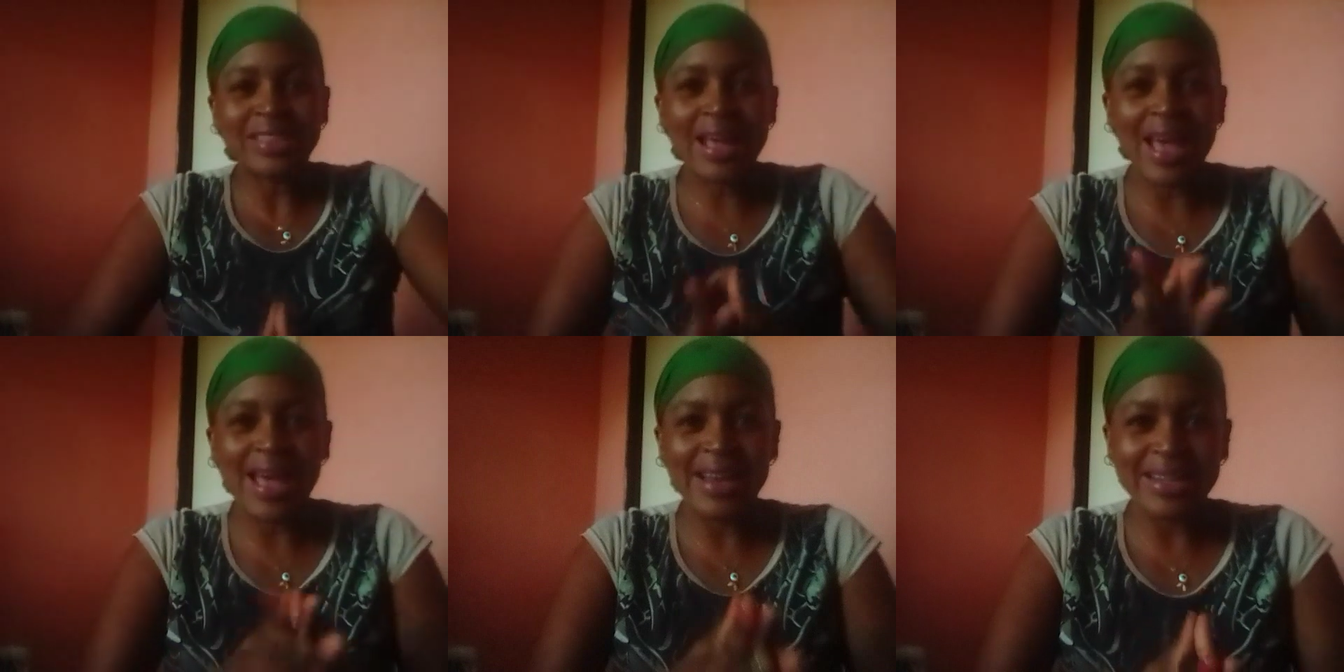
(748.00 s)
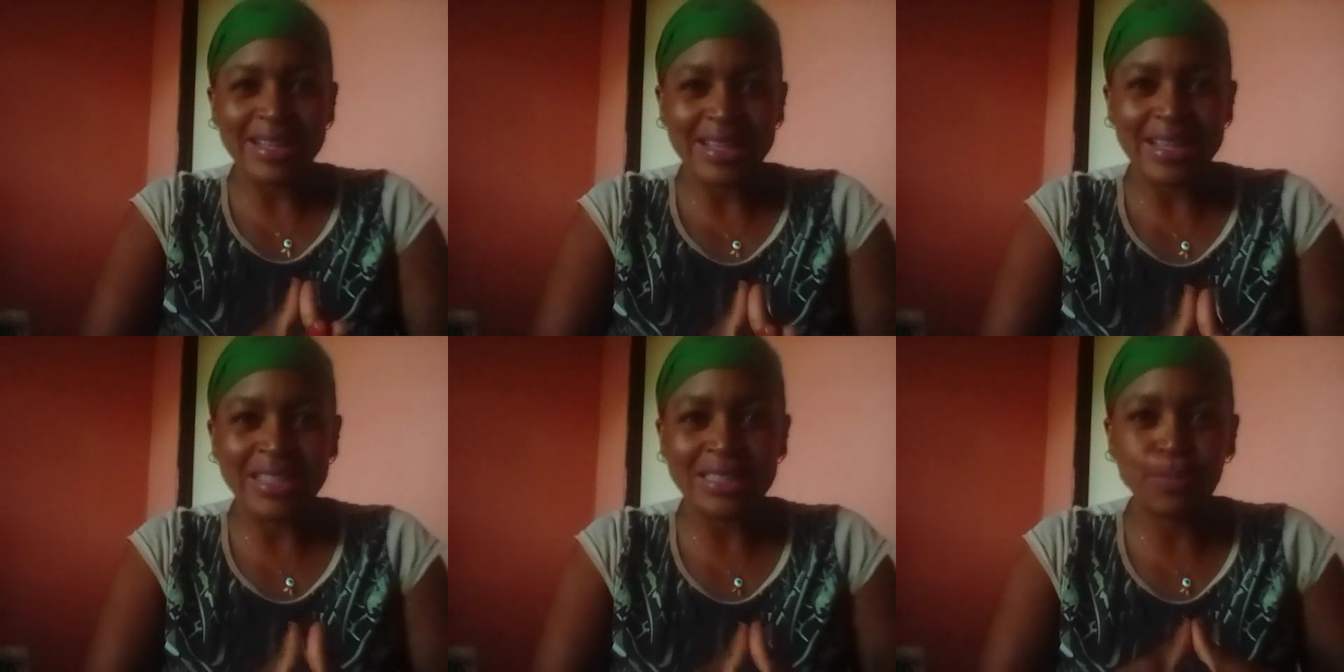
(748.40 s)
That
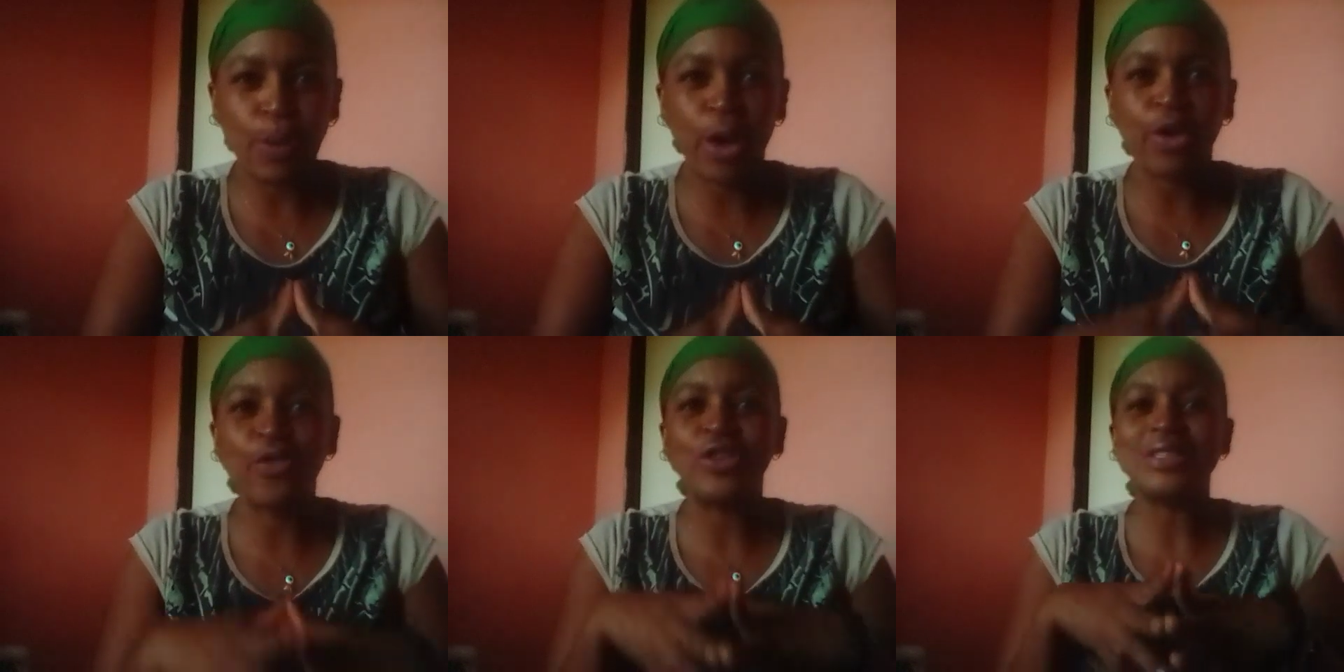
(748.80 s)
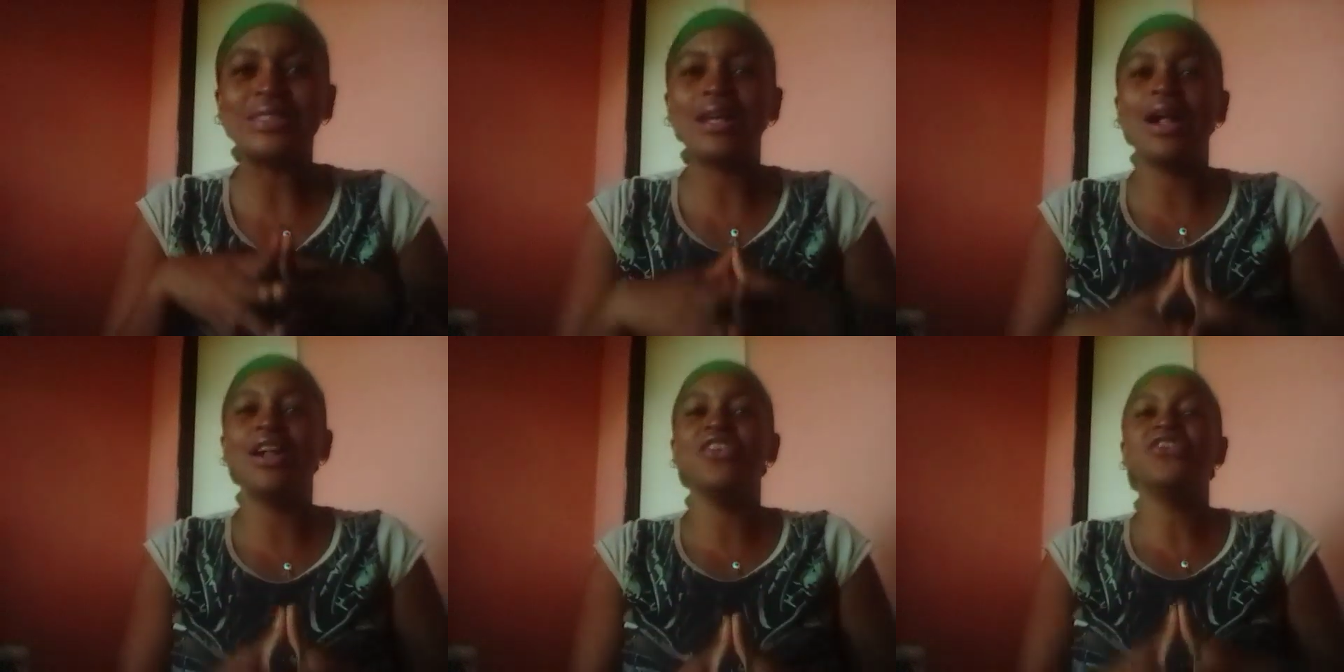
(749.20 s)
is part of
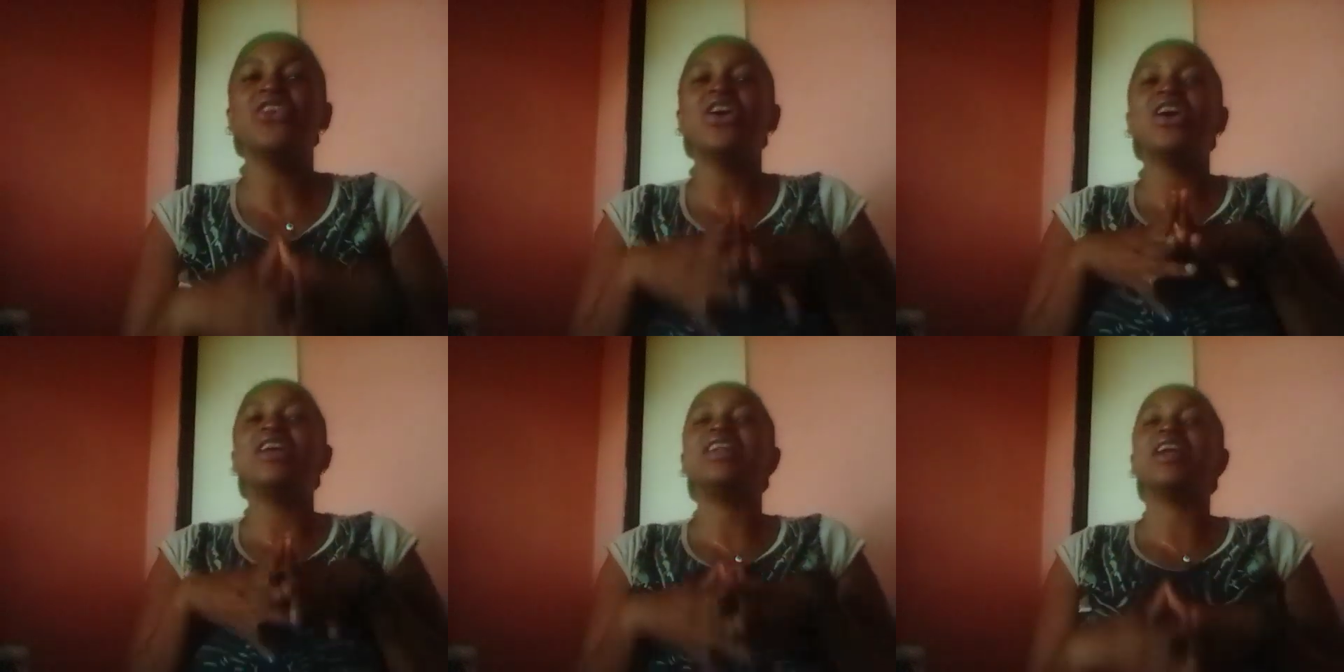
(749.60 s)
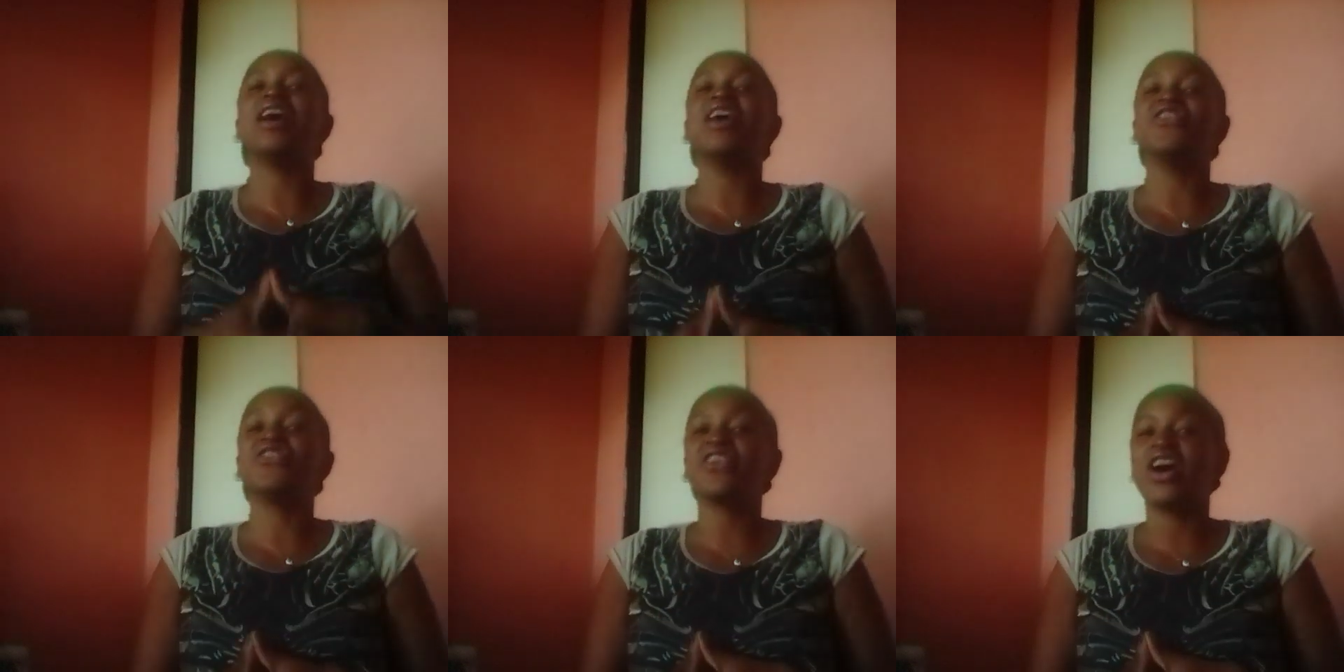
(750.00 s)

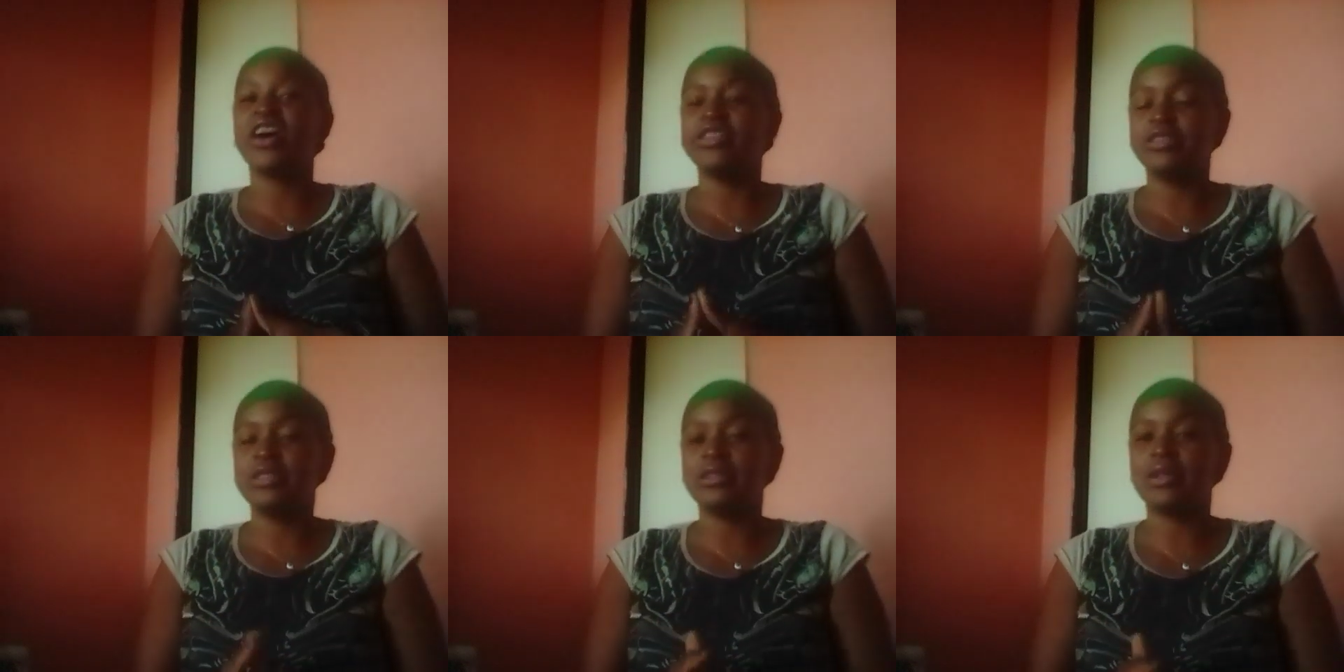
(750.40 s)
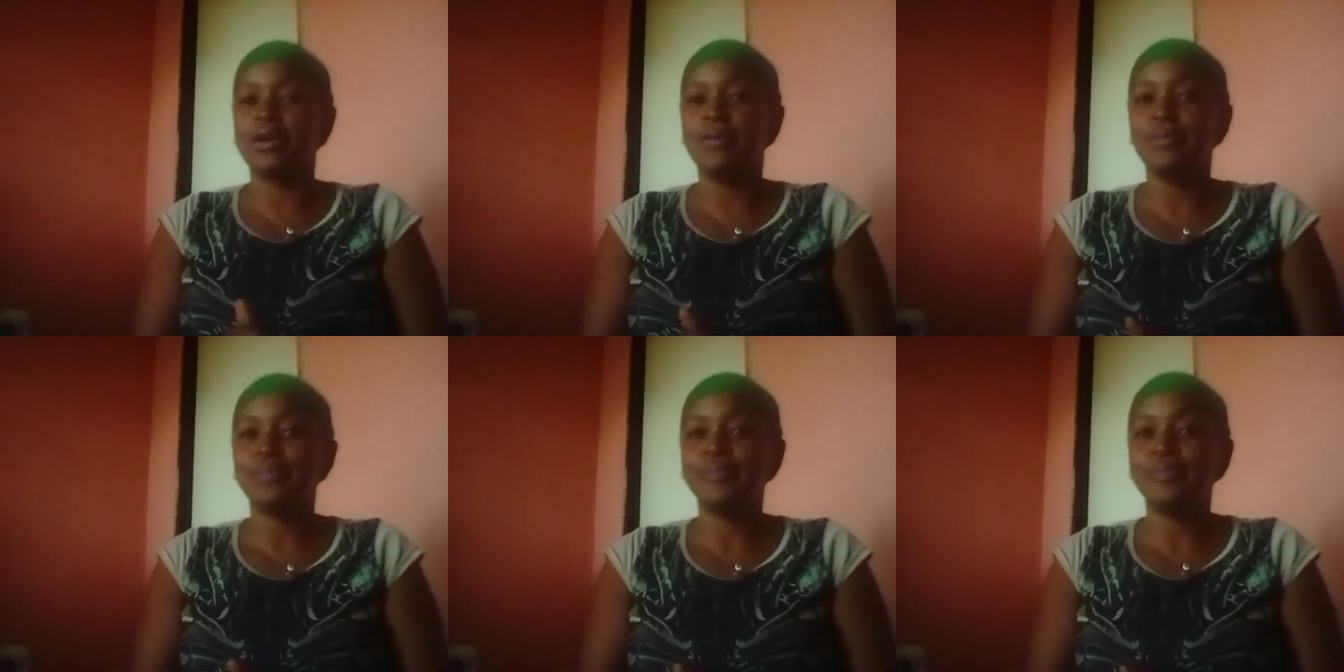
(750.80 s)
self-love, guys, you
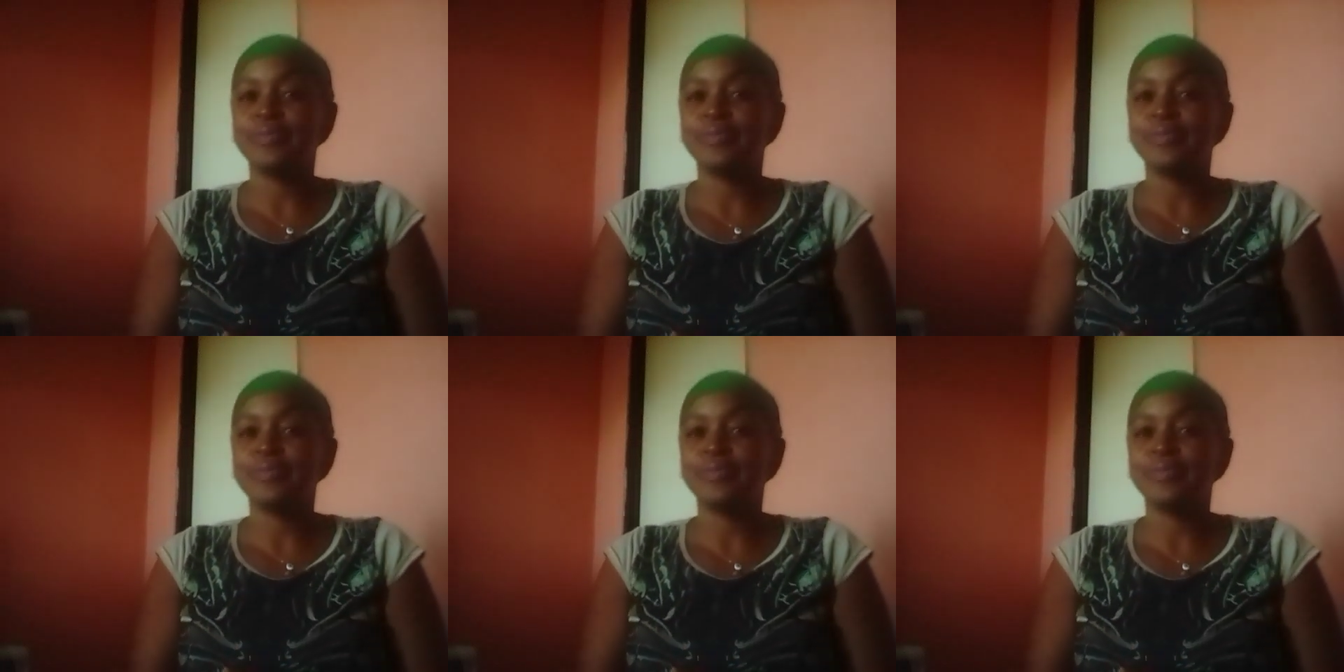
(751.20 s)
know.